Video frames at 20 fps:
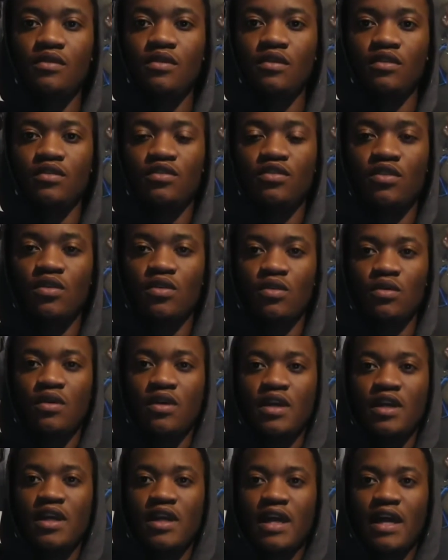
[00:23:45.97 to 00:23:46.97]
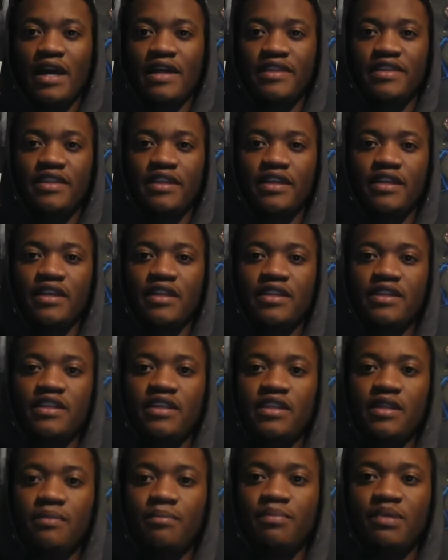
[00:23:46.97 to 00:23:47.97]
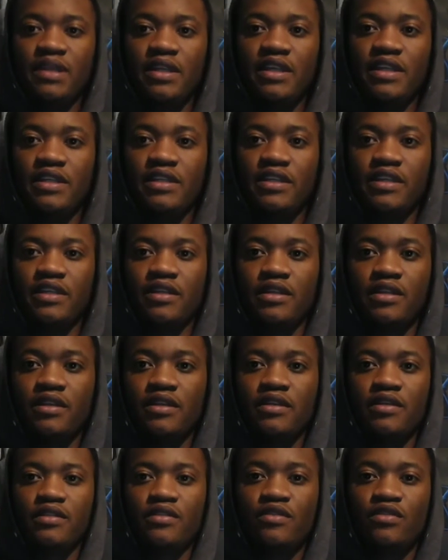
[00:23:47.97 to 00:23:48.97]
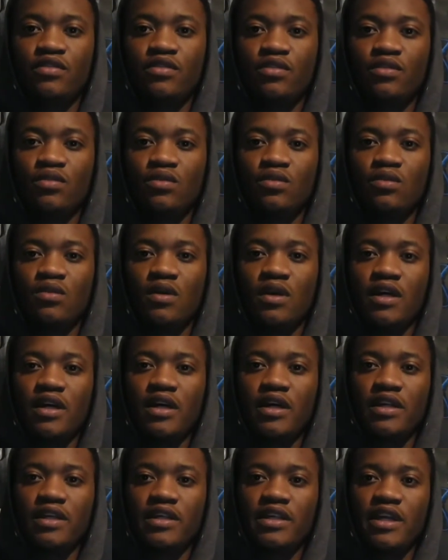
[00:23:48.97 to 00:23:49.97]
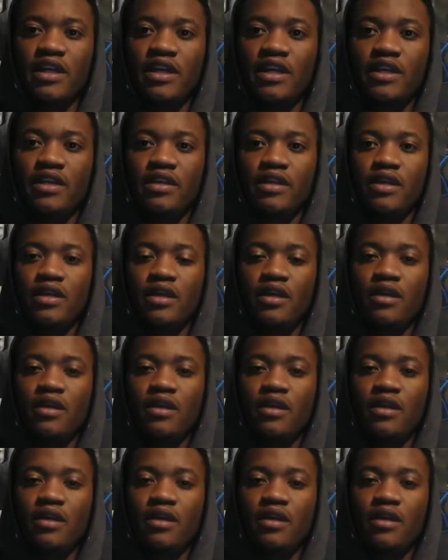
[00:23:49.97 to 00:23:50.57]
So I think the ability to gain